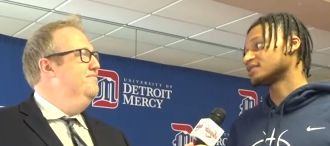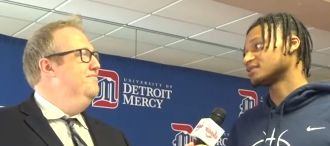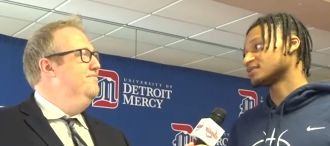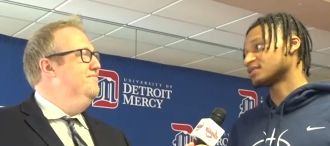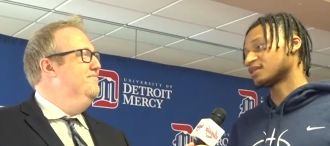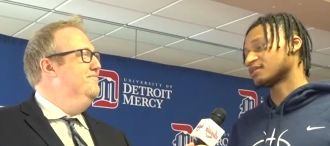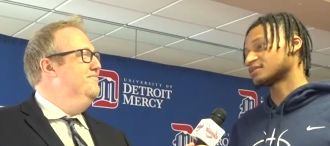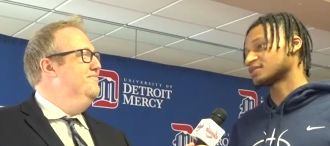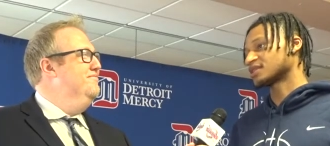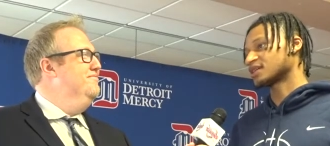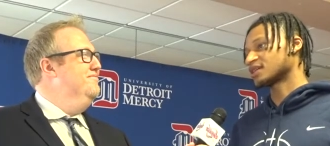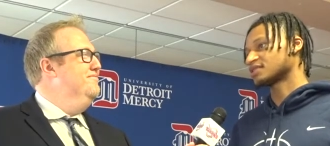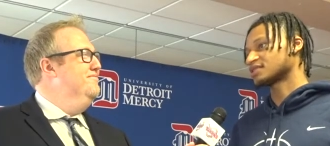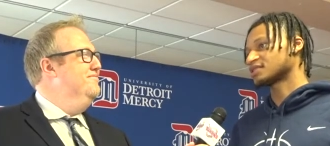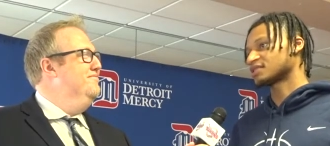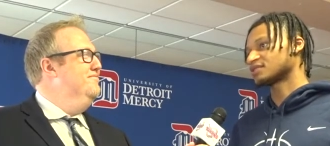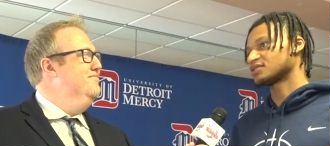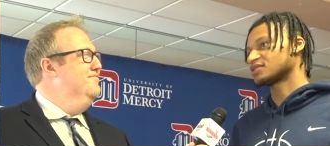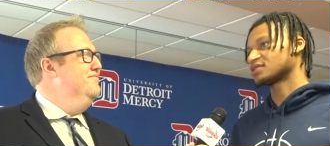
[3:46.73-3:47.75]
Speaker 1: You know what I'm saying?
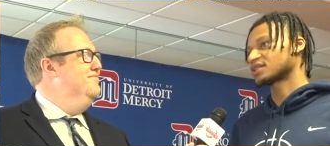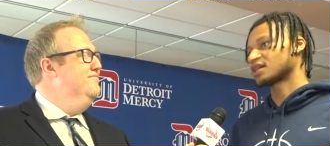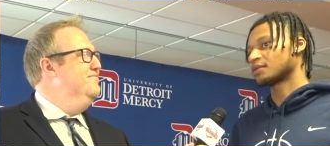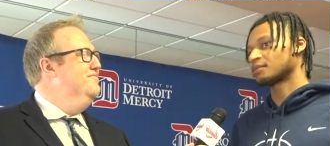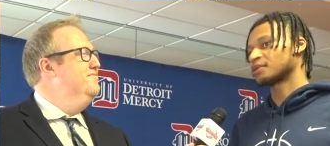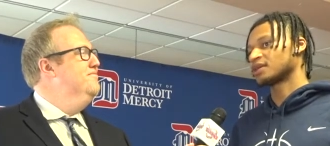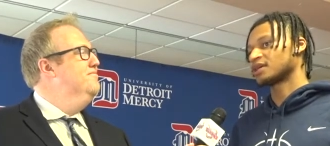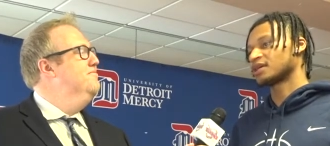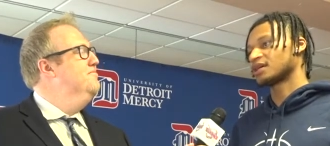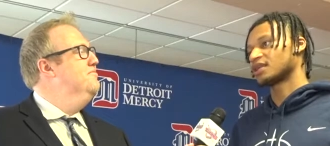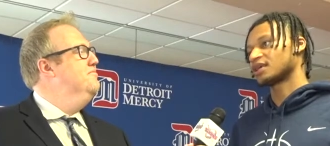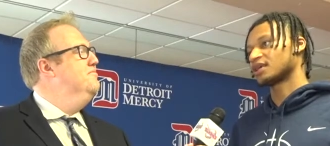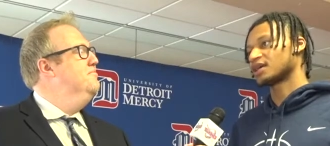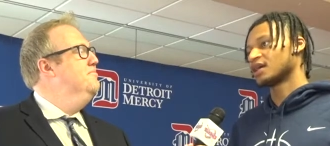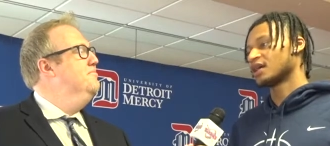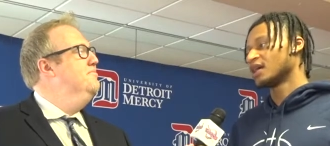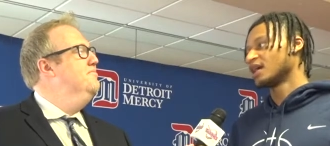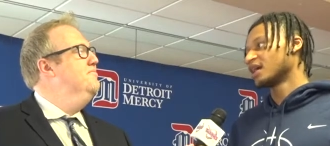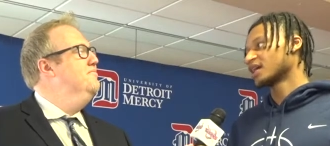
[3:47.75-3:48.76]
So just coming in
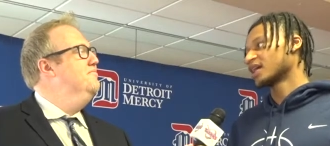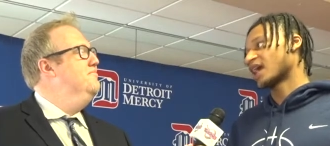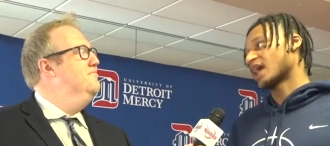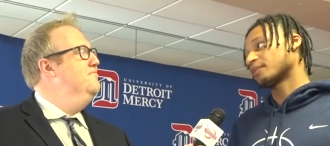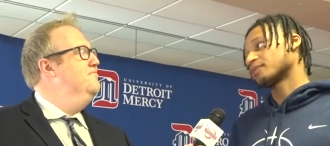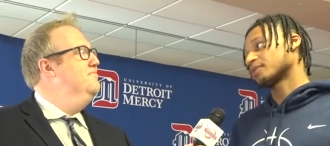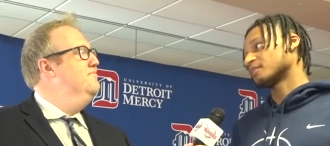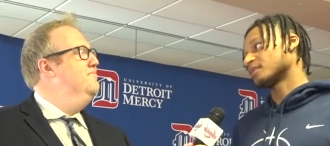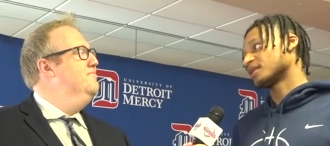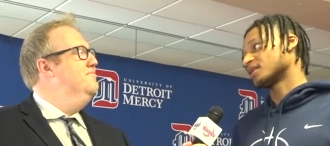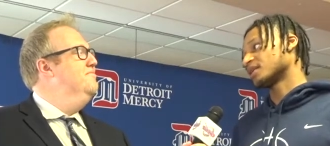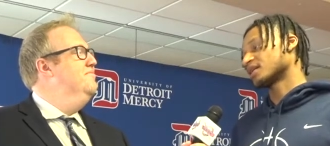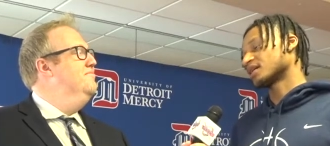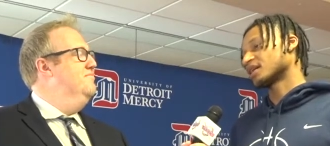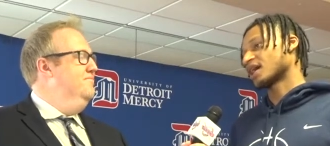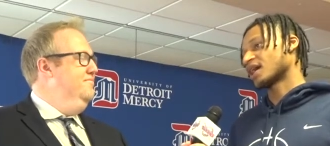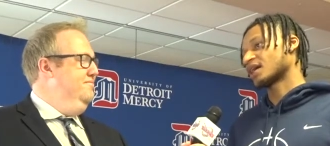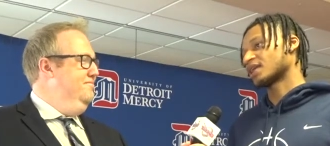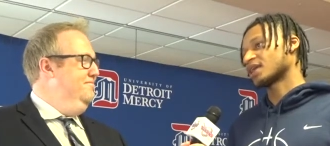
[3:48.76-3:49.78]
and complimenting a
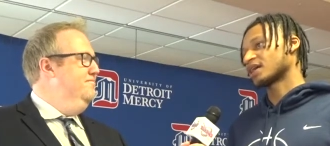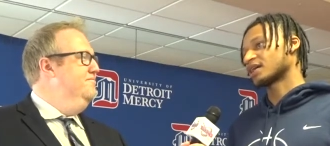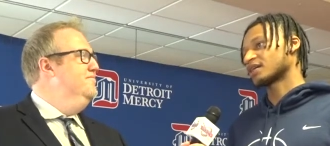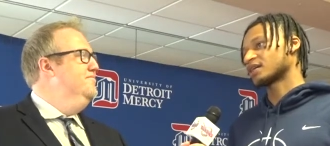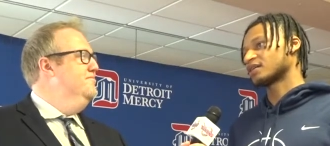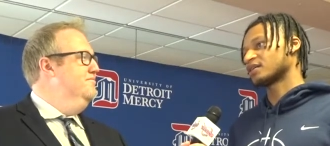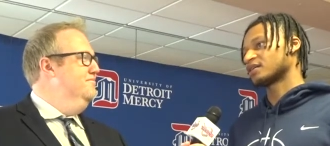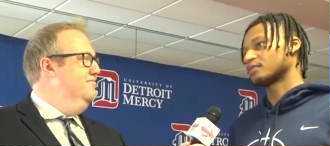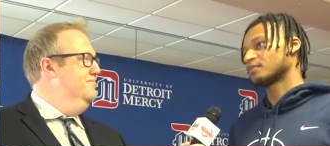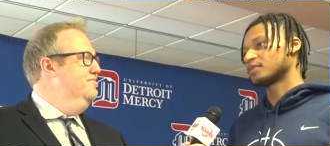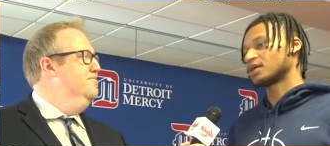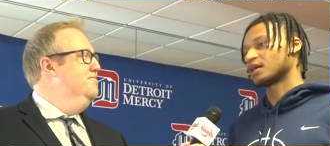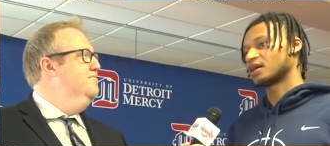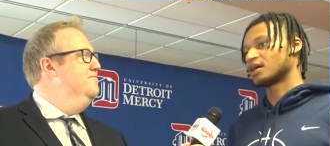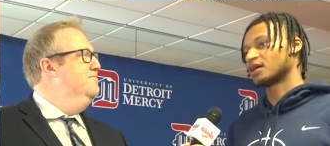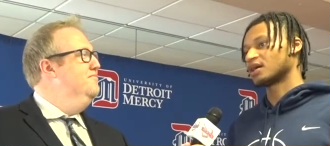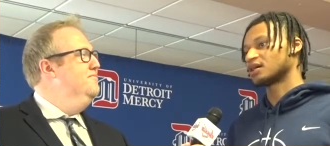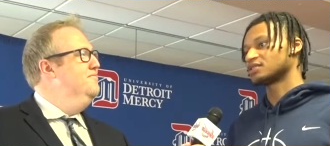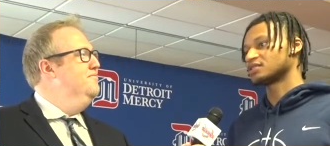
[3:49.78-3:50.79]
guy like him,
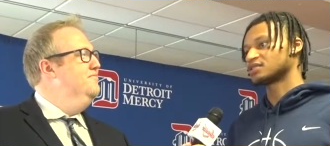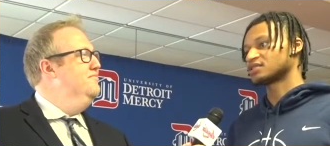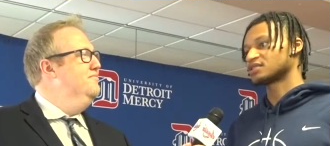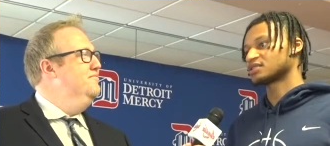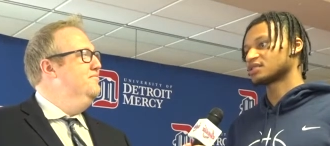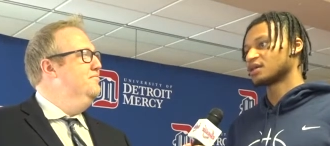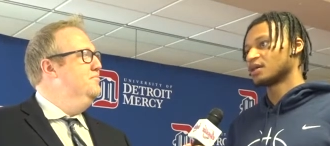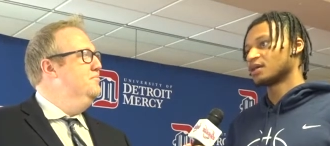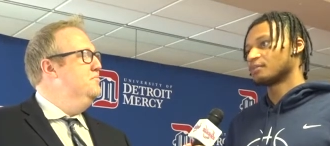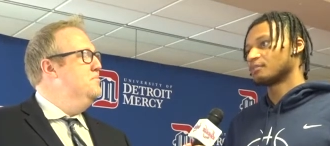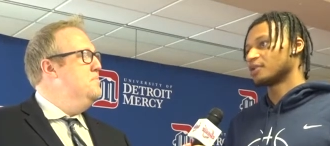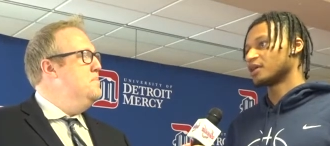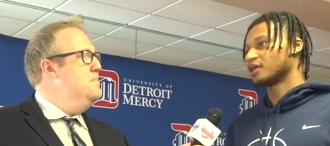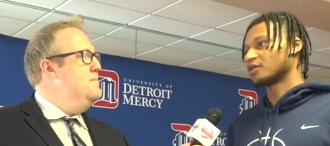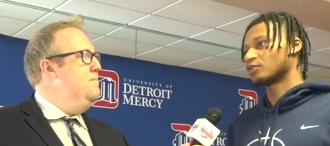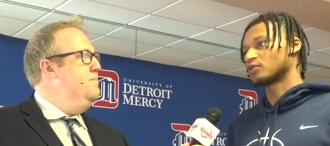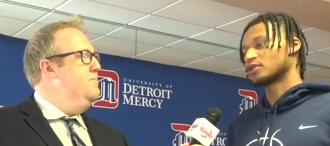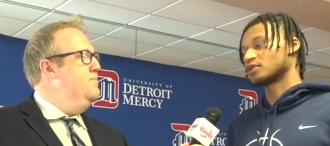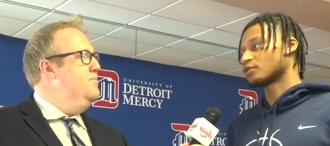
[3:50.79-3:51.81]
uh, just
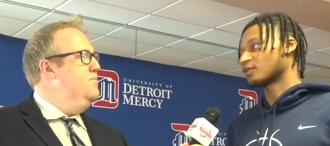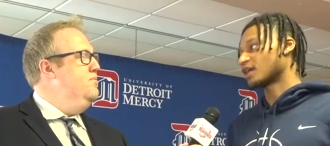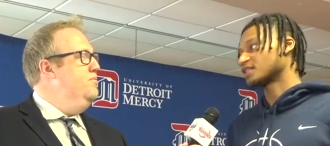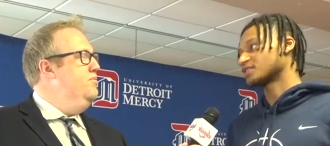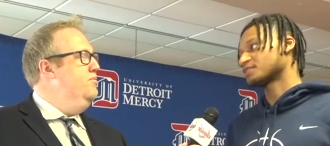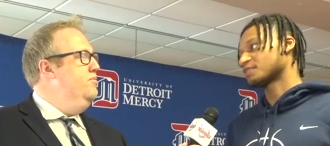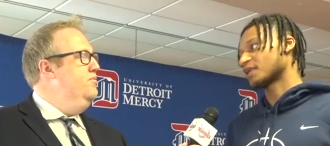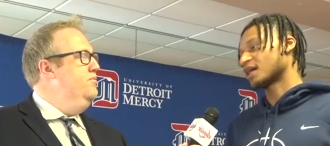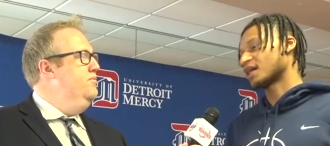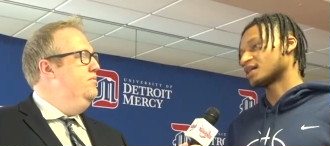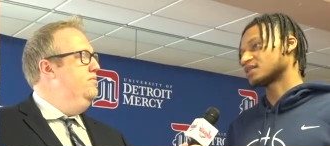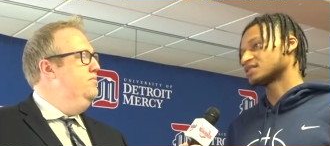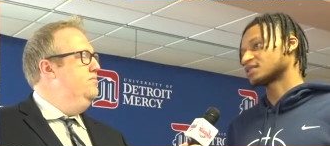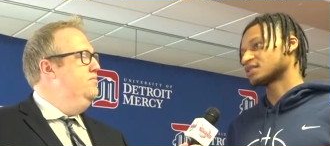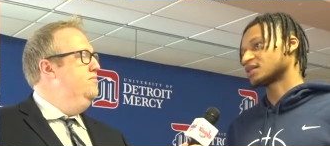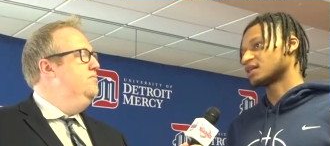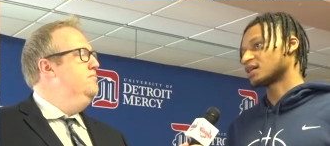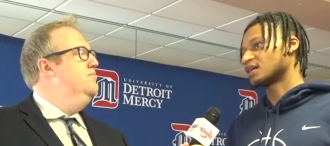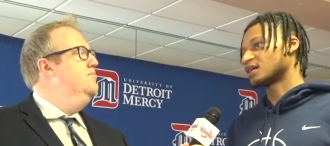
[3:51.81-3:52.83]
being in the right spots,
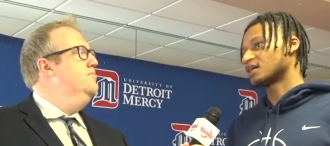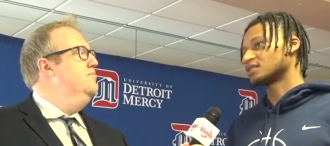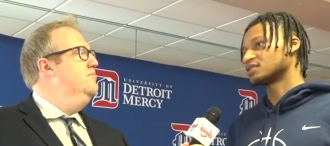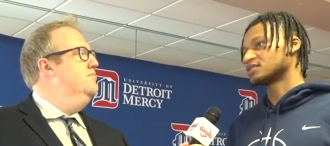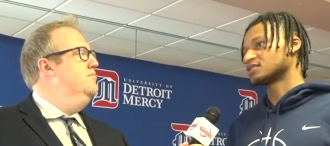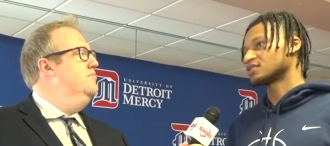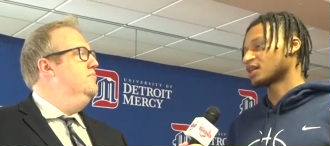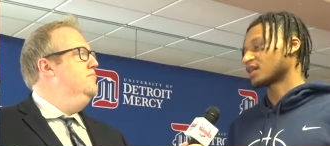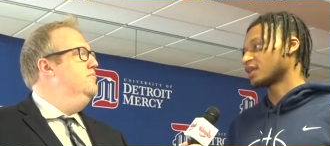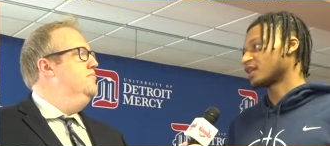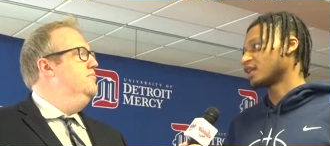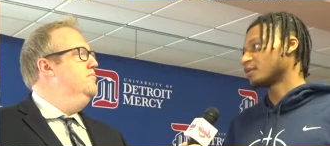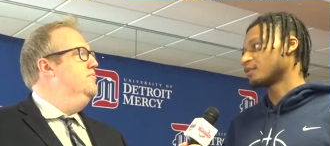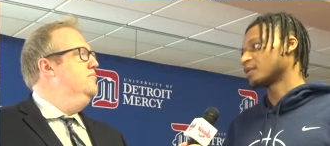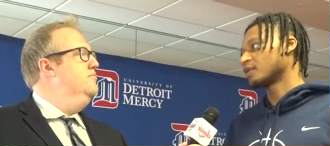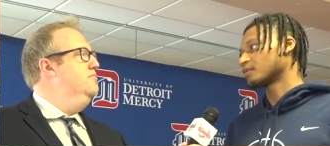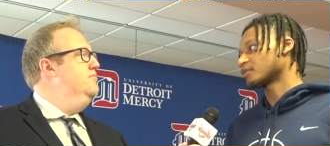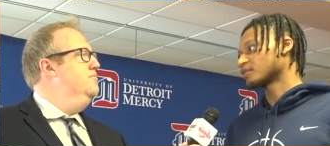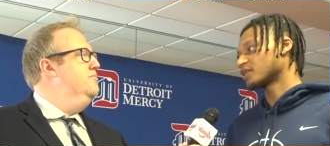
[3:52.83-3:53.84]
uh, trying to help
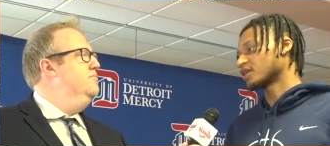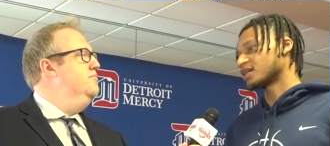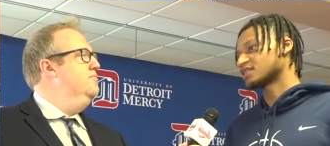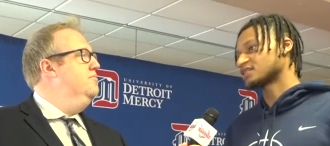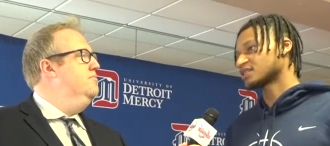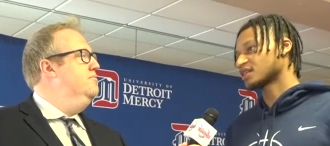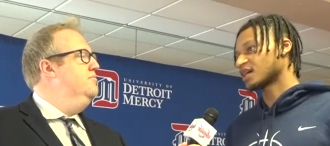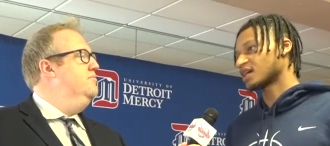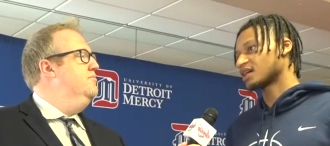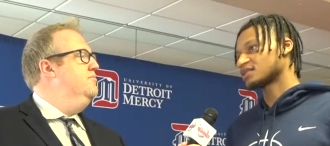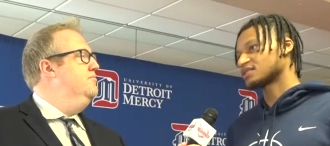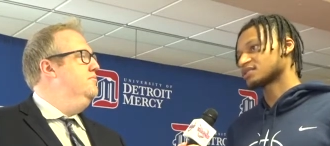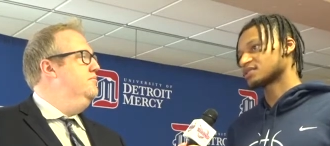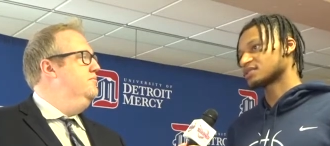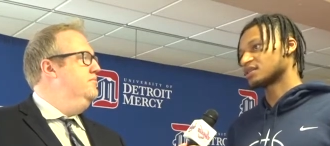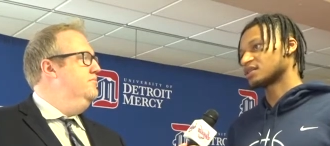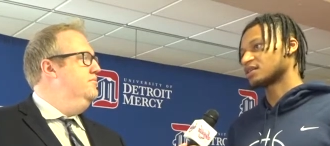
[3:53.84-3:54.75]
him create shots. Um,